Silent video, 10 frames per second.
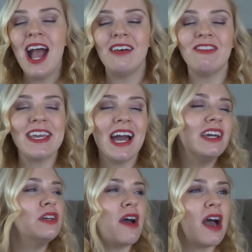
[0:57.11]
and they
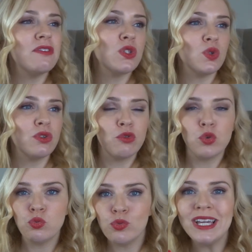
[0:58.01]
kind of have a sort of
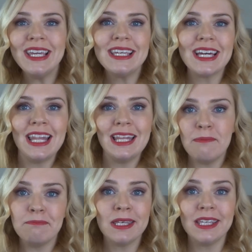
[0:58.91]
Greek
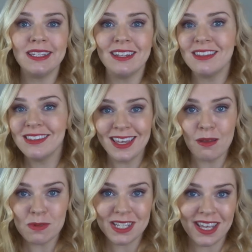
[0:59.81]
Olympian
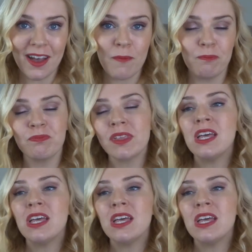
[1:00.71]
theme to them.